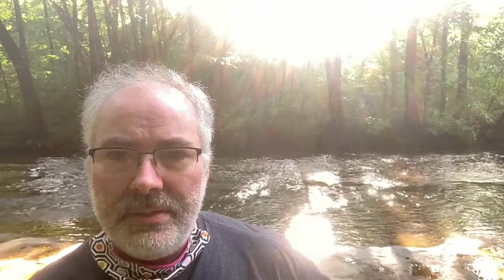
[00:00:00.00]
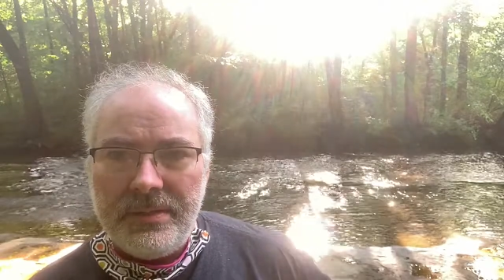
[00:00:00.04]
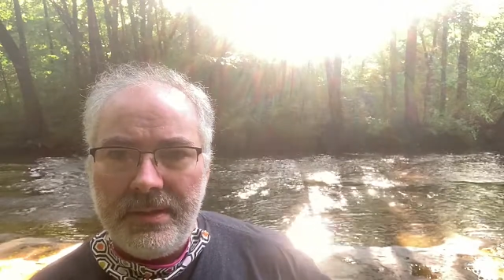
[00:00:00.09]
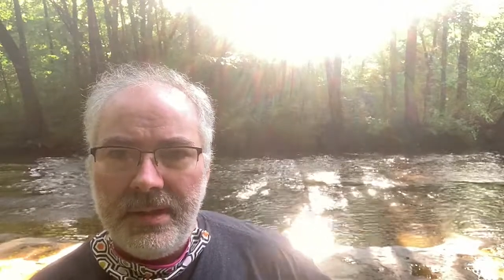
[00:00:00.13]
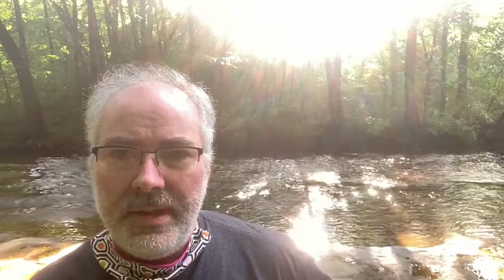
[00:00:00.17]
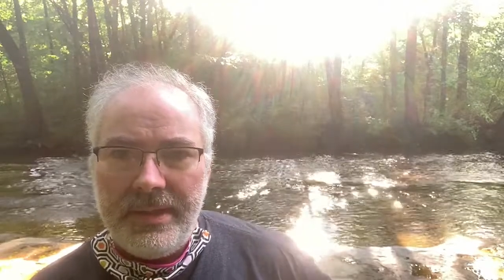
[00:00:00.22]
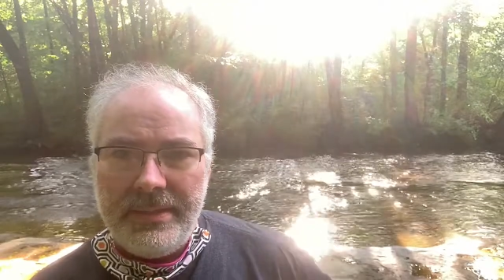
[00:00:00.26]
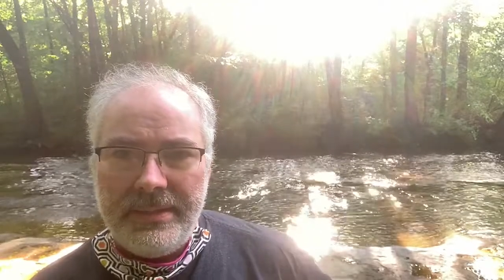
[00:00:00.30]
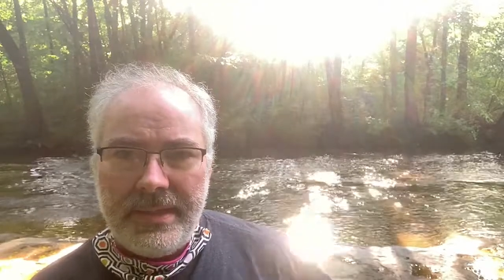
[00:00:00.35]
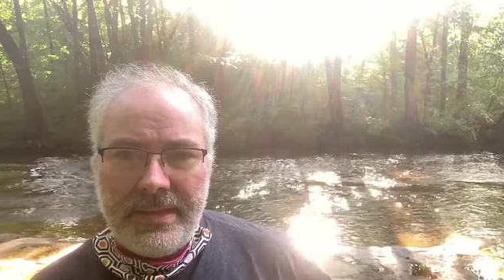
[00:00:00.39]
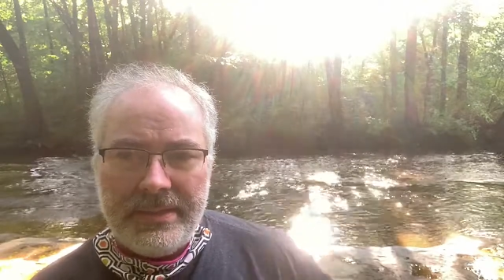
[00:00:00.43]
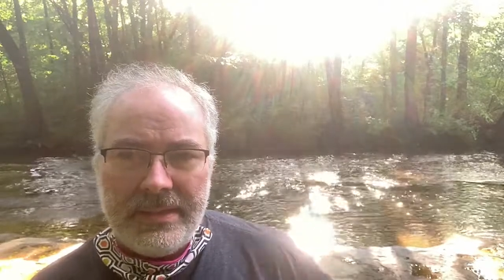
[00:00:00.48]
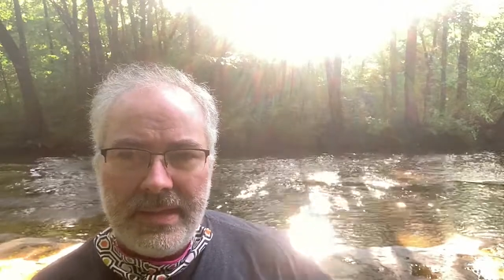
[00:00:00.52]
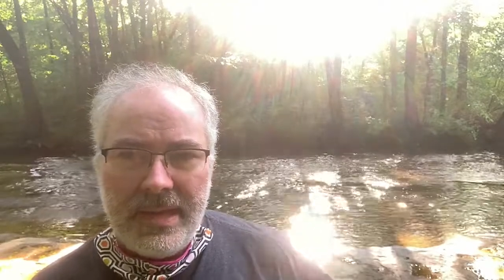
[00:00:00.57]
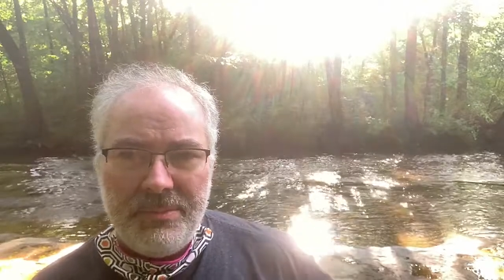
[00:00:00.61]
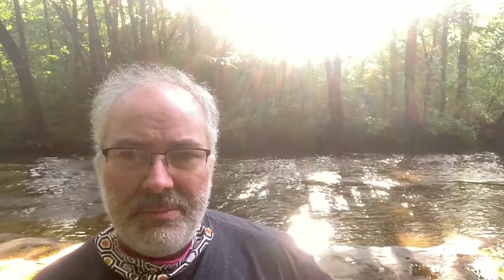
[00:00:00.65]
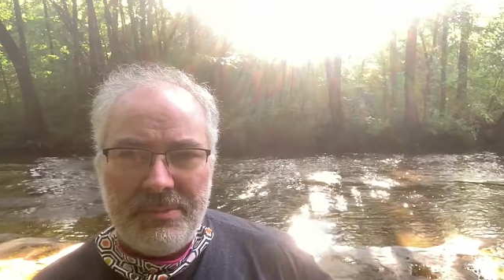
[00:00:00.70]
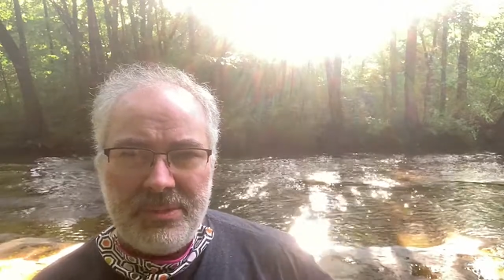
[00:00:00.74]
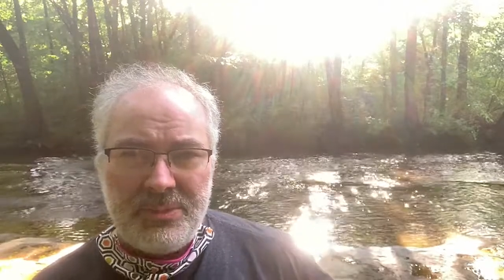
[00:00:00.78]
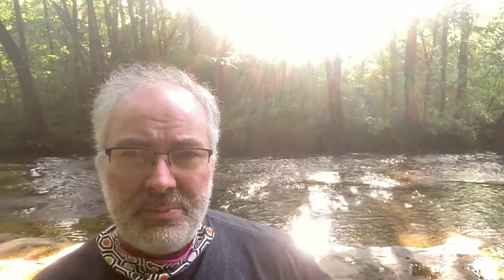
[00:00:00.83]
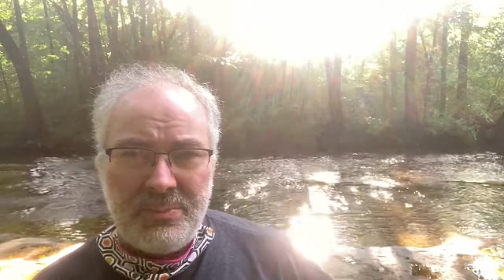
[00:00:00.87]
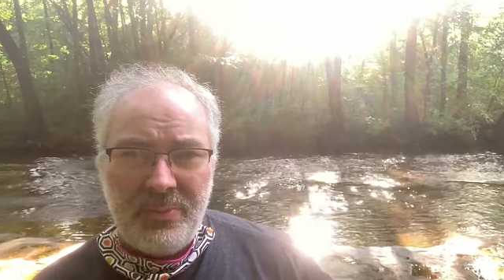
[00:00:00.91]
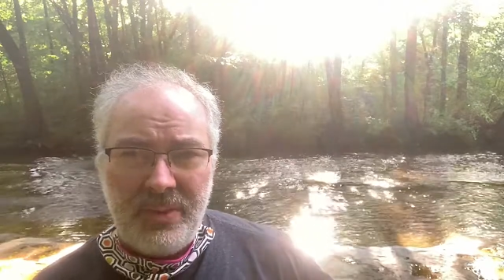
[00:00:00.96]
At that time,
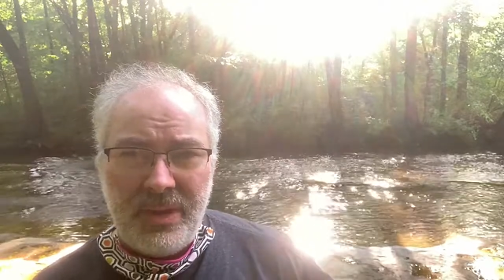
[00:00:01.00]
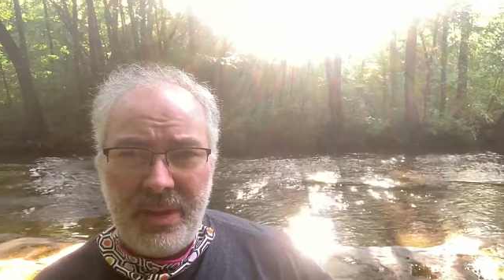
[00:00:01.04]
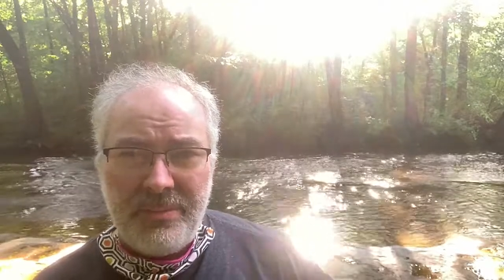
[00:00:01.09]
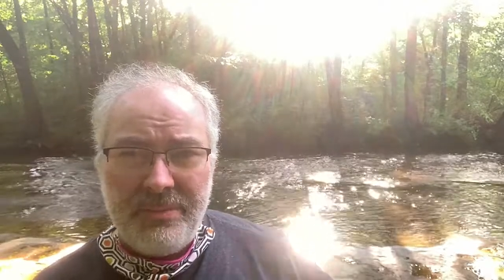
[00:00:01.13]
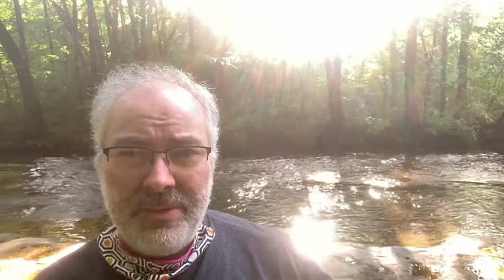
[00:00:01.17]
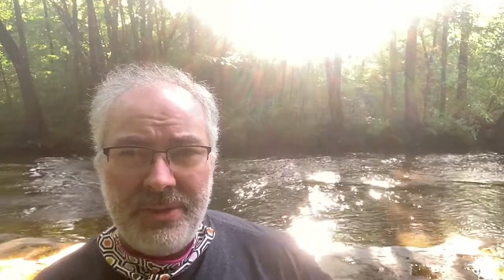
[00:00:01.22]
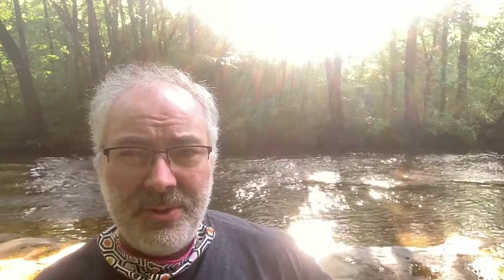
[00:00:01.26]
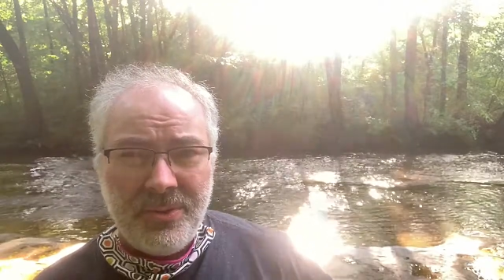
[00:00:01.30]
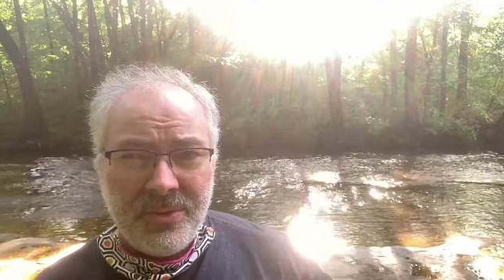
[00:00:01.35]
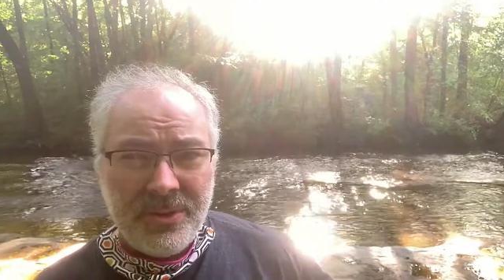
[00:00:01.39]
it's probably the